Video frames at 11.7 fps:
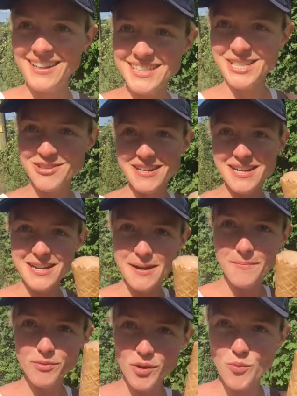ice
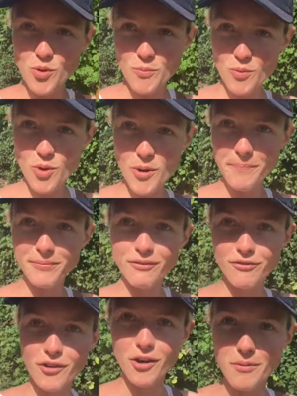cream, whoop whoop,
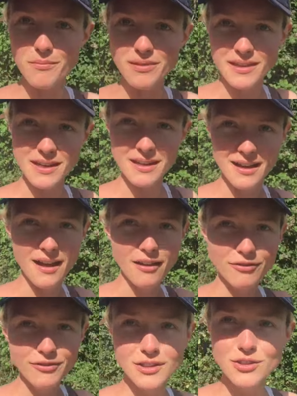from the
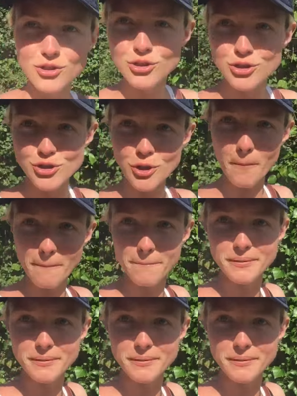Halford shop.